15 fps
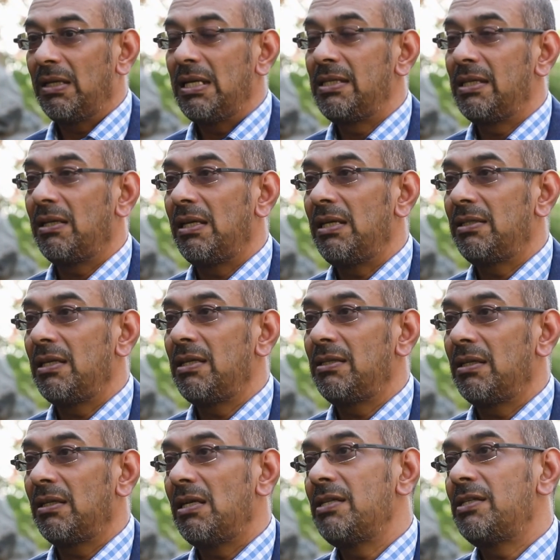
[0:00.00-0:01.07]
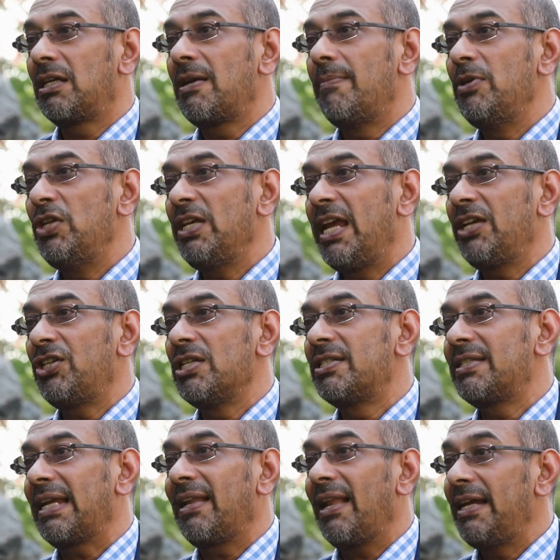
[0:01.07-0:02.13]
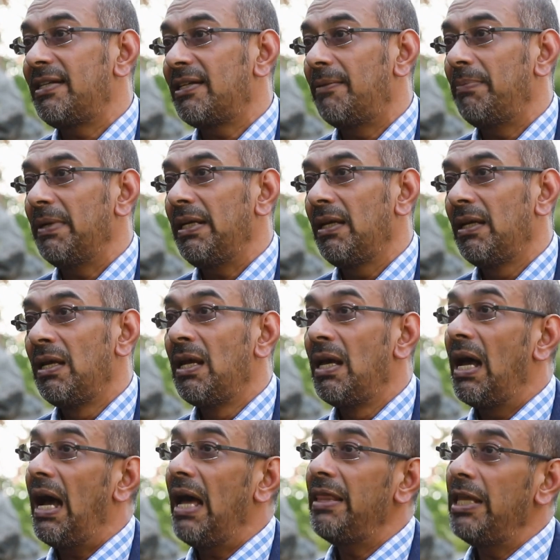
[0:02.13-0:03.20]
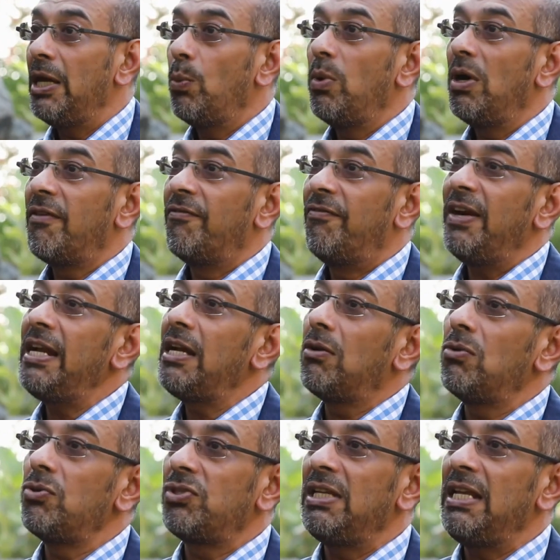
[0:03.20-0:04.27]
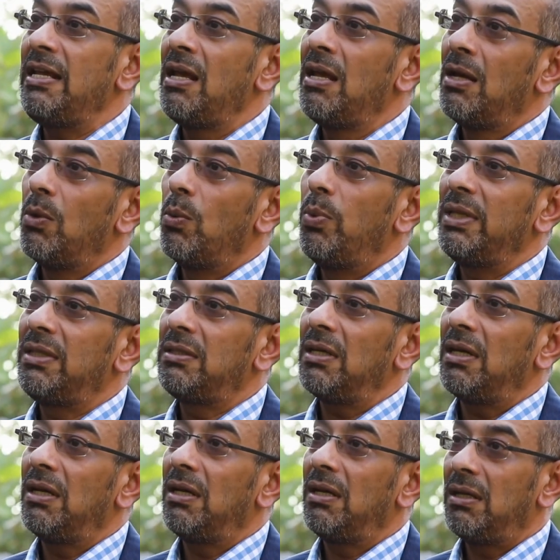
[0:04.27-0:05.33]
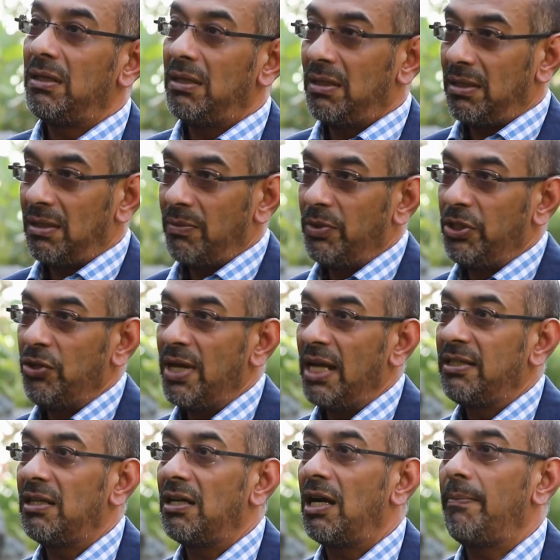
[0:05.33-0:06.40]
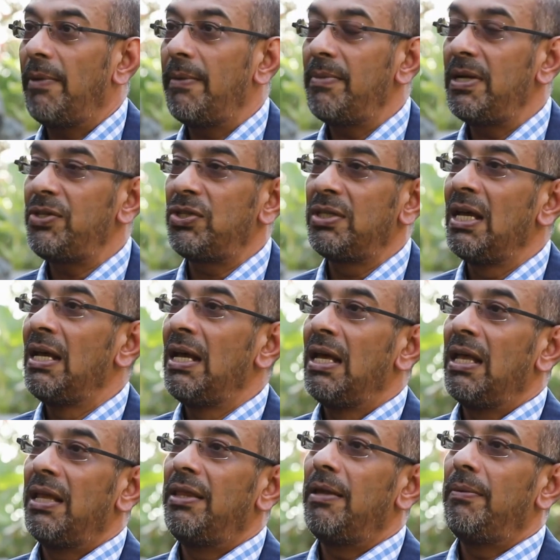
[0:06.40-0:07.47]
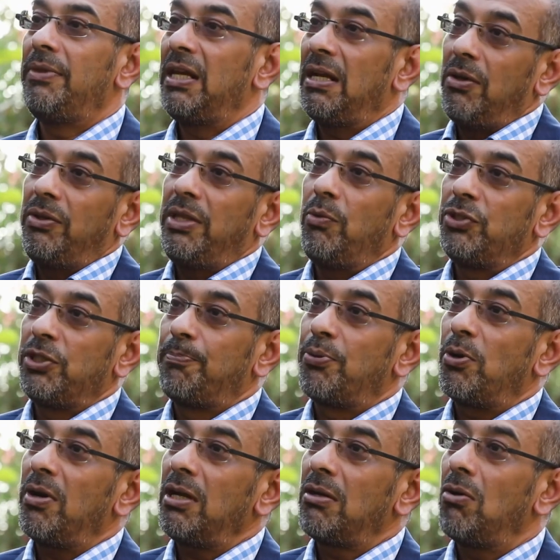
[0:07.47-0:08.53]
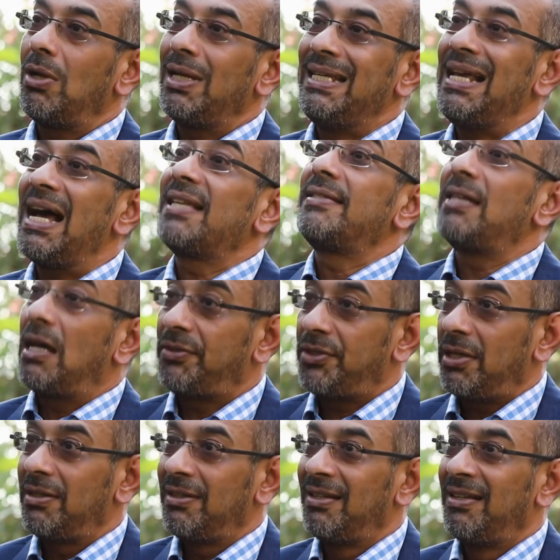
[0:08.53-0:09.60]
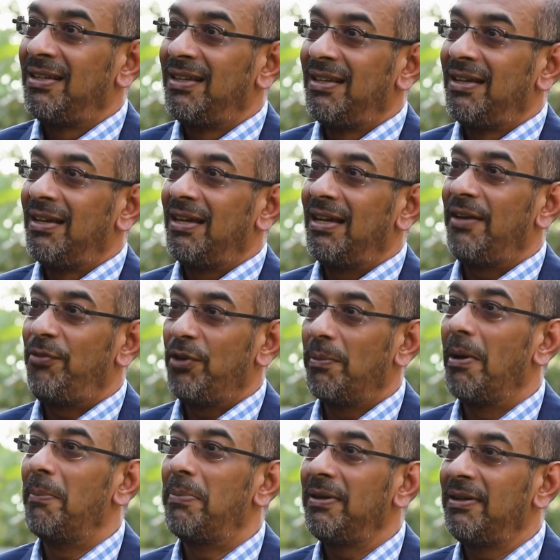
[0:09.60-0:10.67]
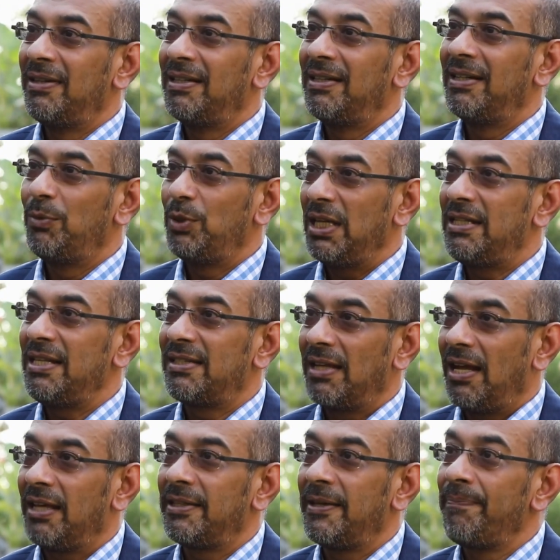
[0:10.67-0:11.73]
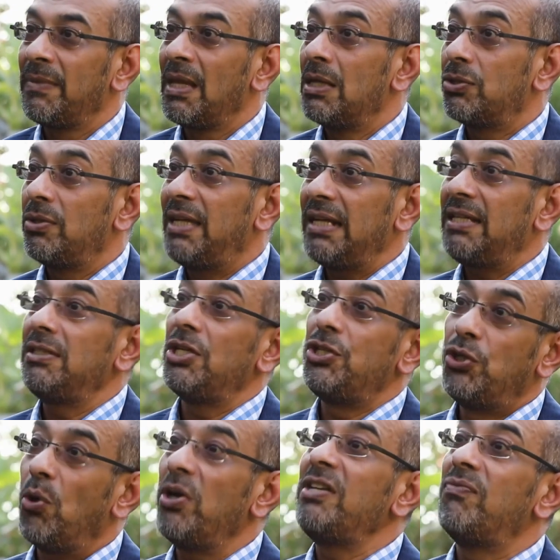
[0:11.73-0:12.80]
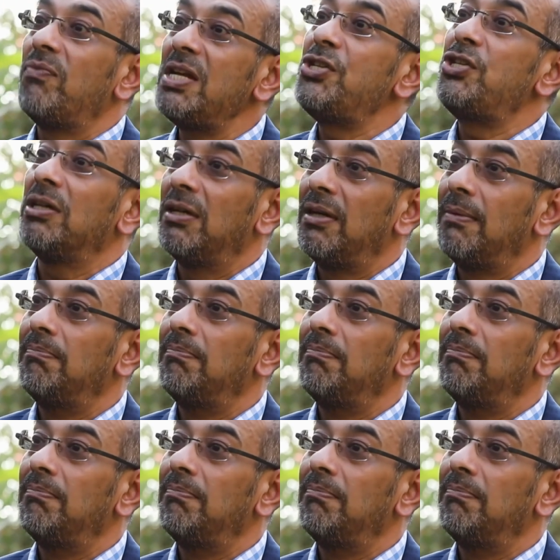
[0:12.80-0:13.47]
is a communication satellite company, and they work very closely with the United Arab Emirates. There was a product called Yahsat, if you remember, with Etisalat. So that is a joint venture